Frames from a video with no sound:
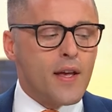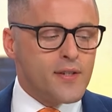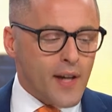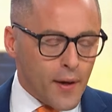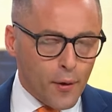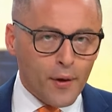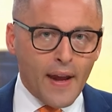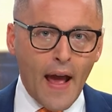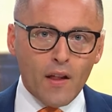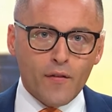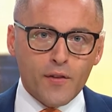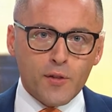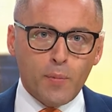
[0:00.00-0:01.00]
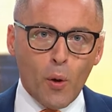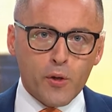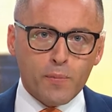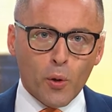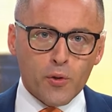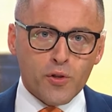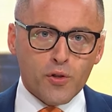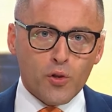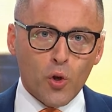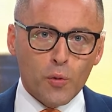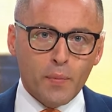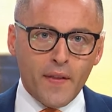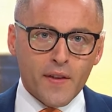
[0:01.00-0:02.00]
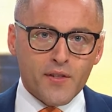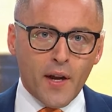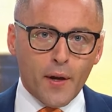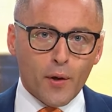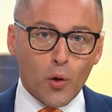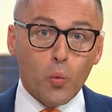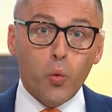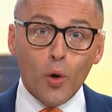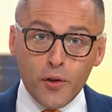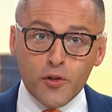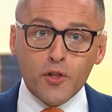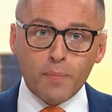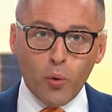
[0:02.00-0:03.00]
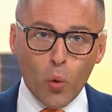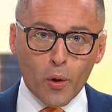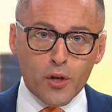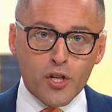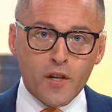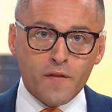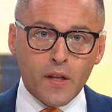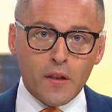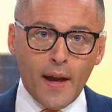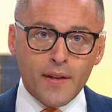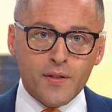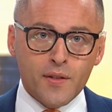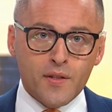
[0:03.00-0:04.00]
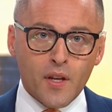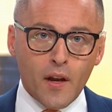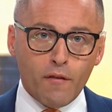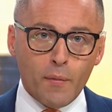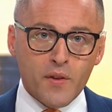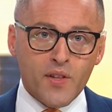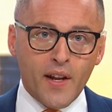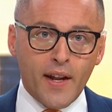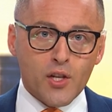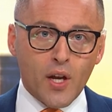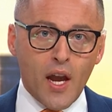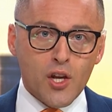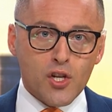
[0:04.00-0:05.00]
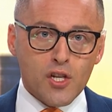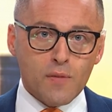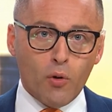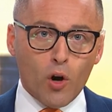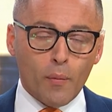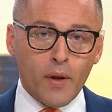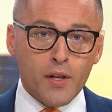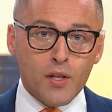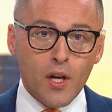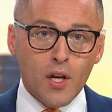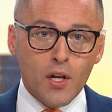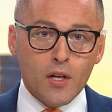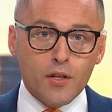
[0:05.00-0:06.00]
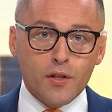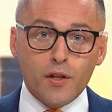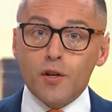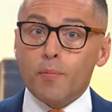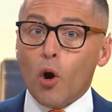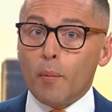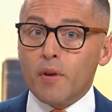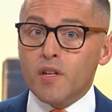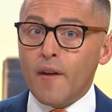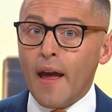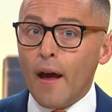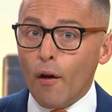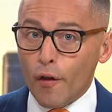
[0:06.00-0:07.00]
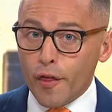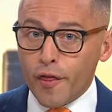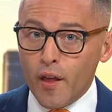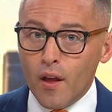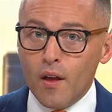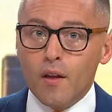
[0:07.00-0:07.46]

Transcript: Senator Gallivan's spokesperson told me the senator would support shifting licensing from the state education department to the Department of Health.